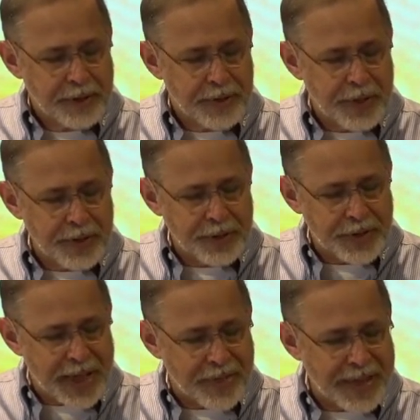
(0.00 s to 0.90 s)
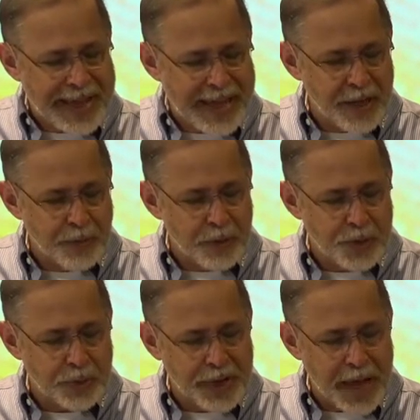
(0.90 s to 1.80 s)
For there is nothing hidden
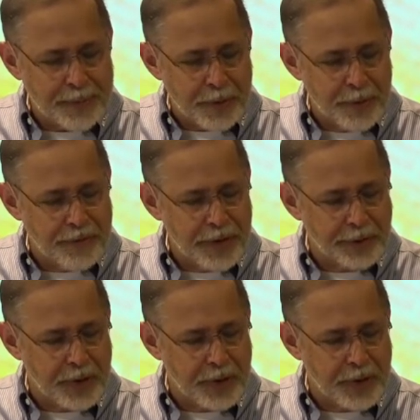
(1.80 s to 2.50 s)
which will not be revealed,